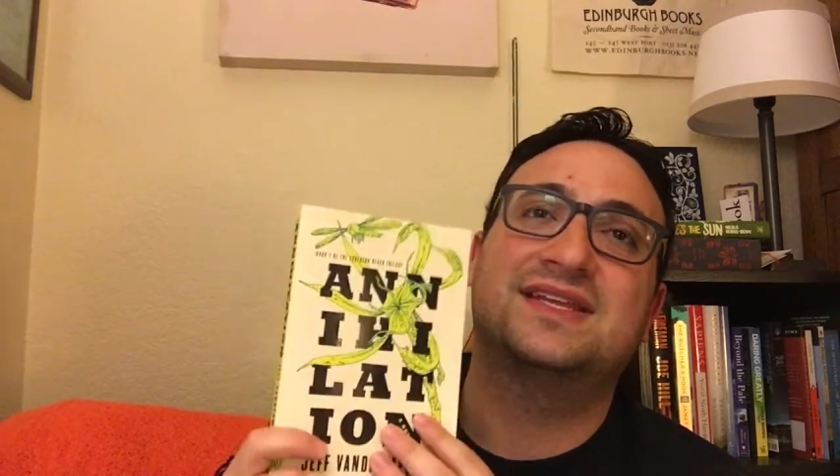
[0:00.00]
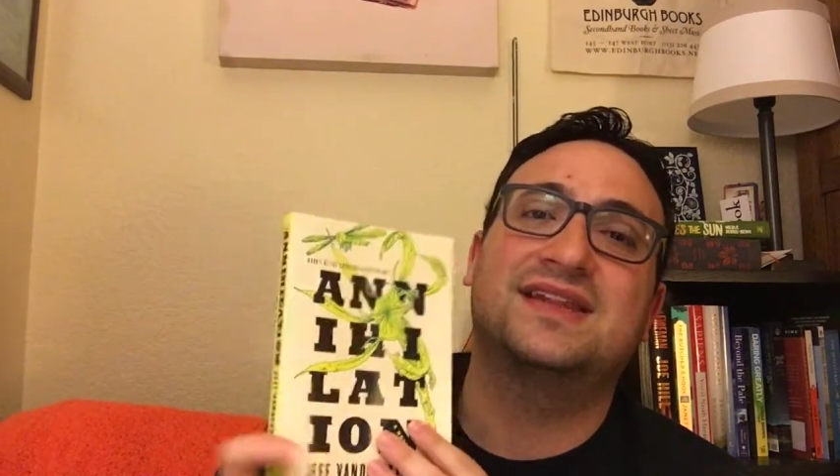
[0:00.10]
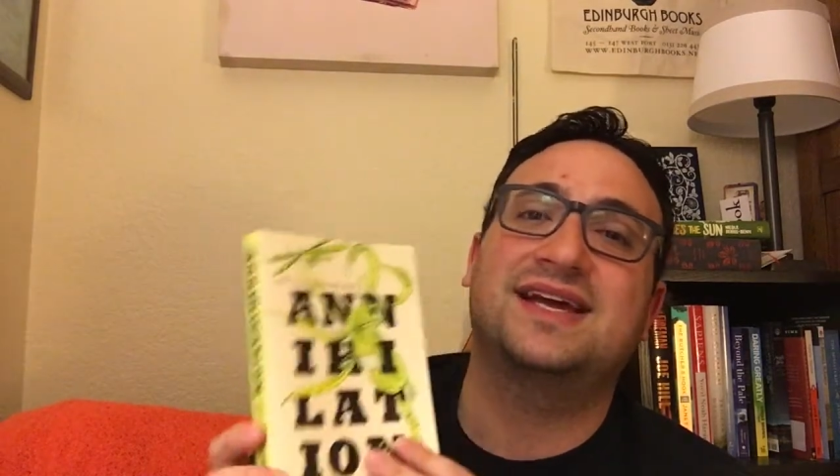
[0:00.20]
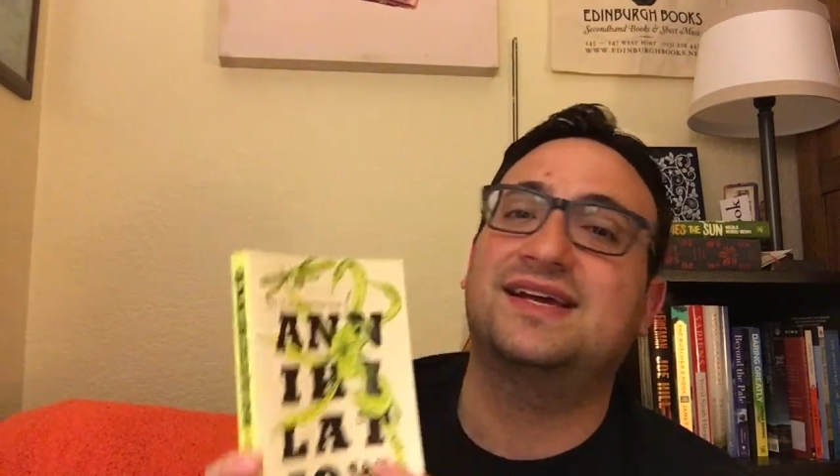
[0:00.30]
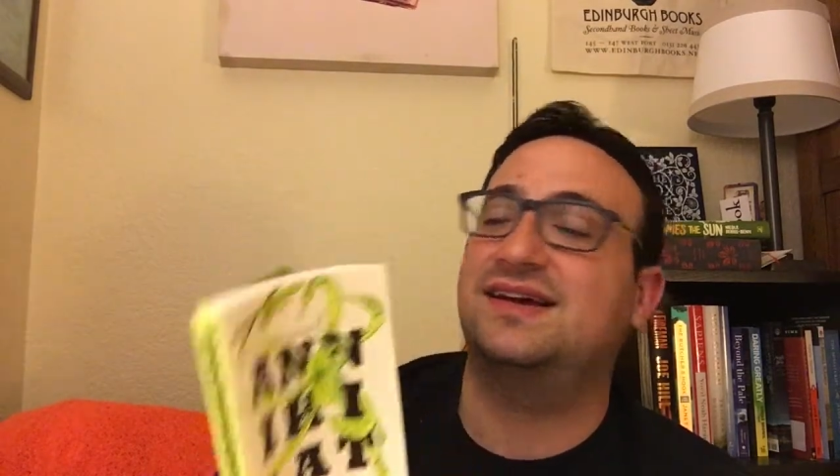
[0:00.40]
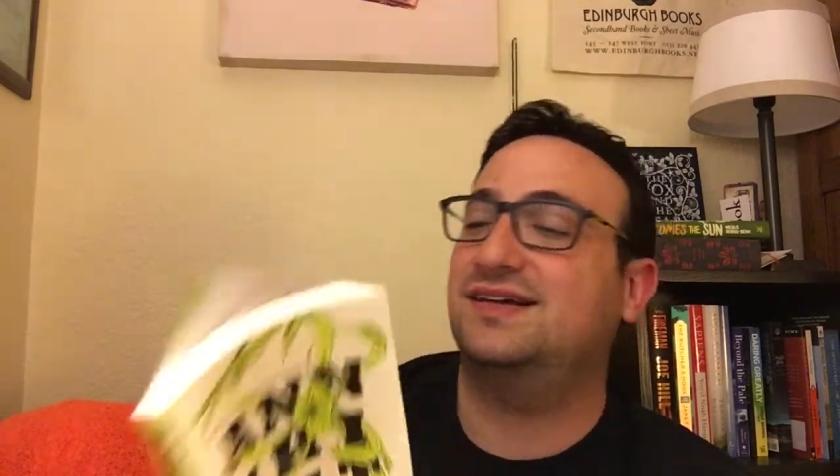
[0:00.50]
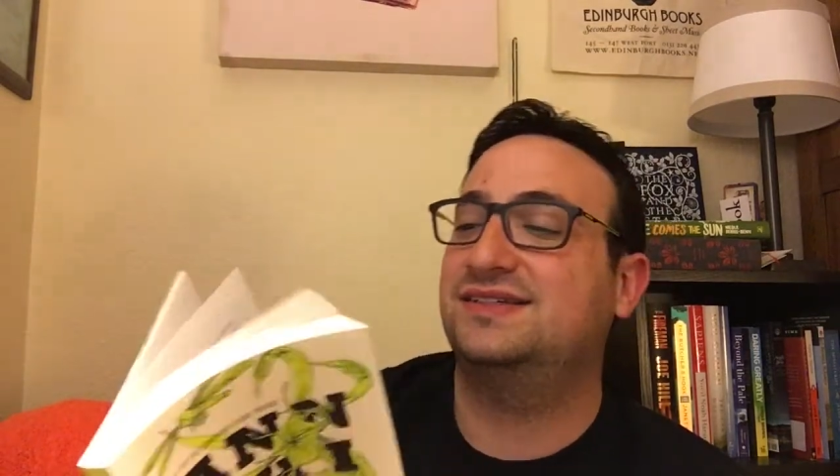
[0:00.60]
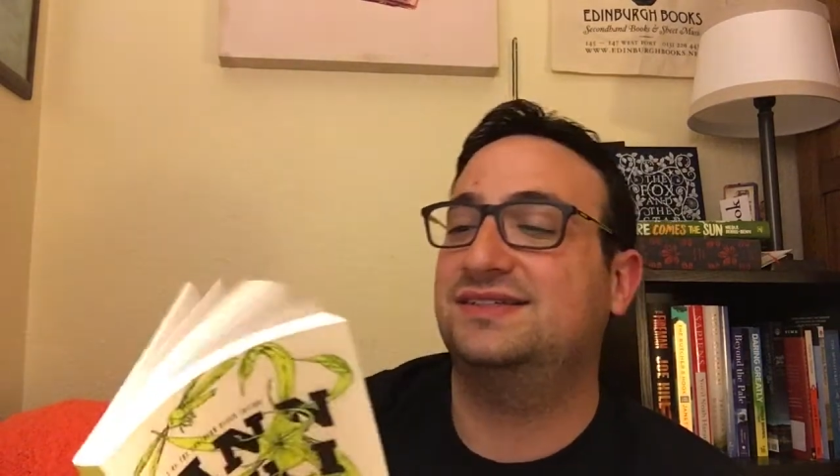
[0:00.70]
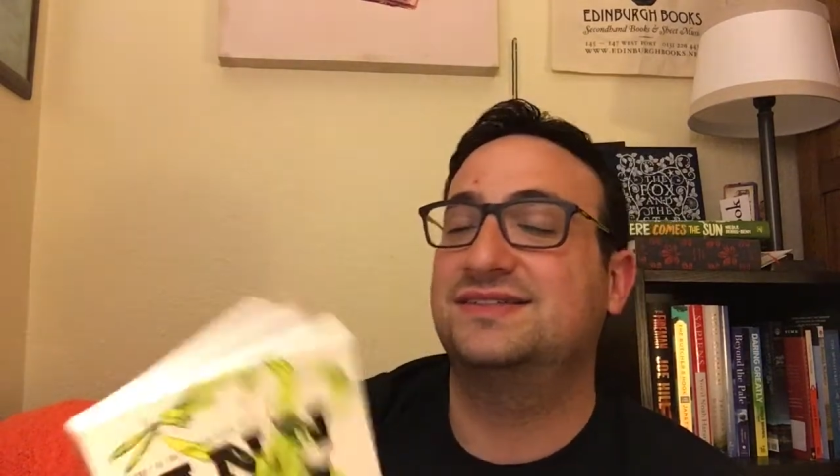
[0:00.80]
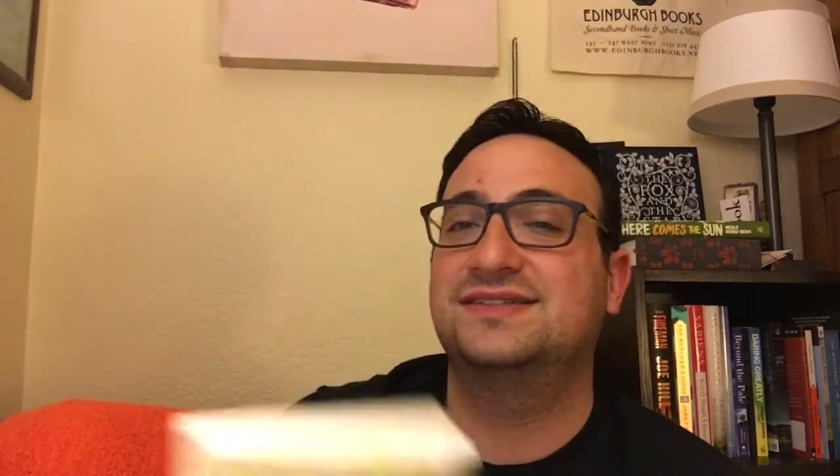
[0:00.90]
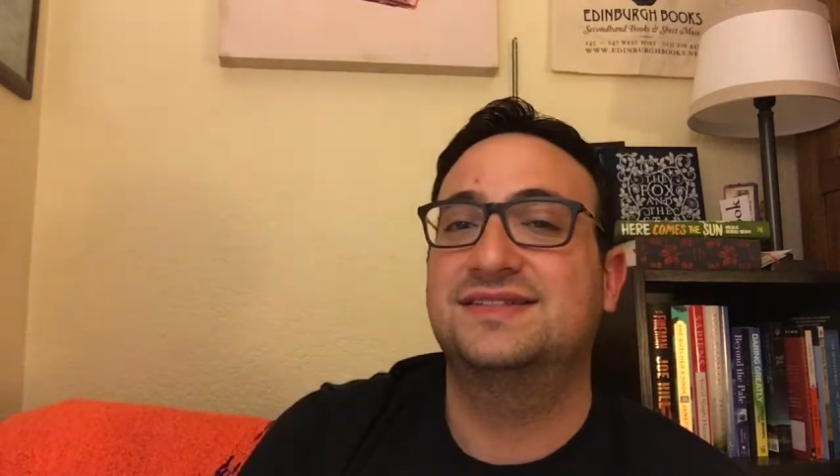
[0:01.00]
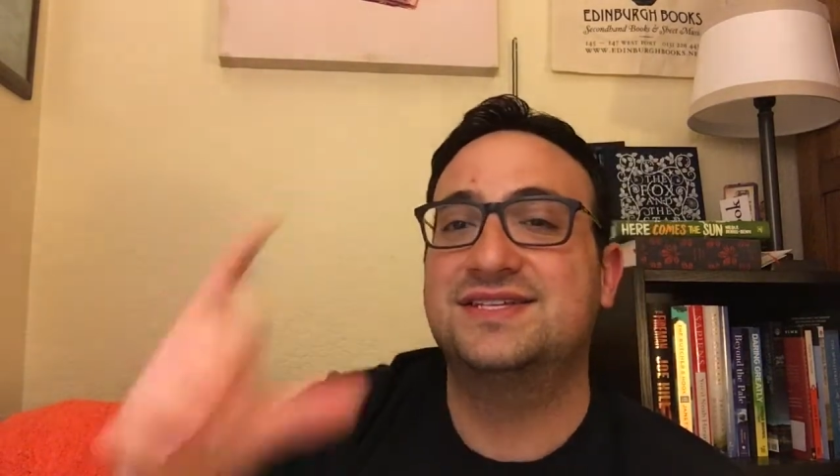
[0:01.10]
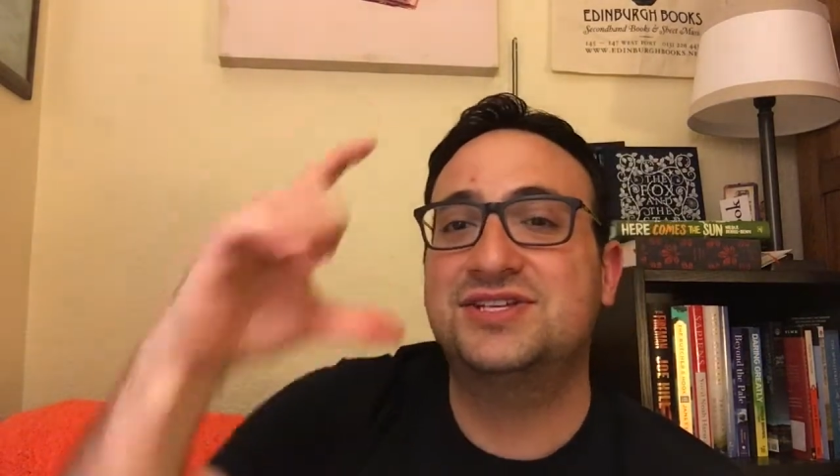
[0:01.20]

like this